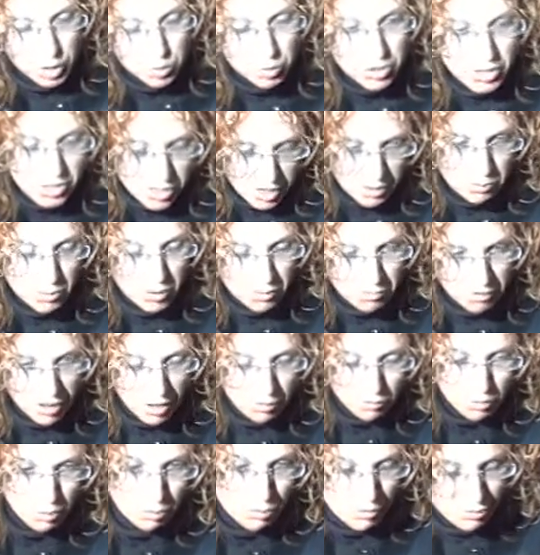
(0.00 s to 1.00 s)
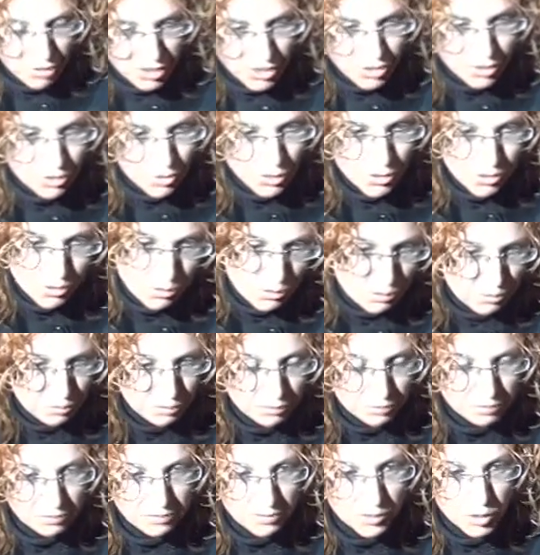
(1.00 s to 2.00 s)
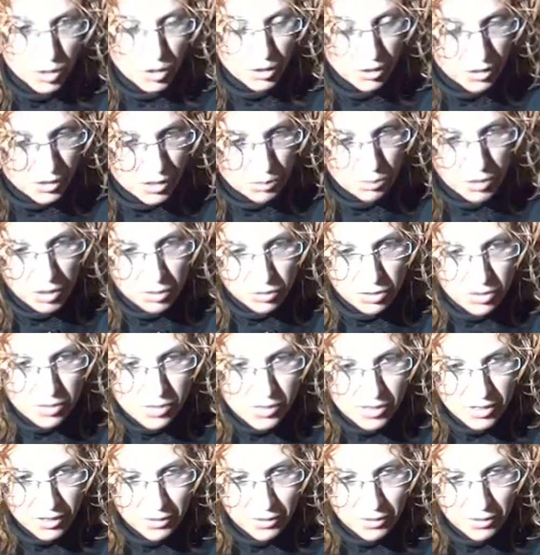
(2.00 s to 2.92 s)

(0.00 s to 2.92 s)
It was MI5 operation, so you heard about this.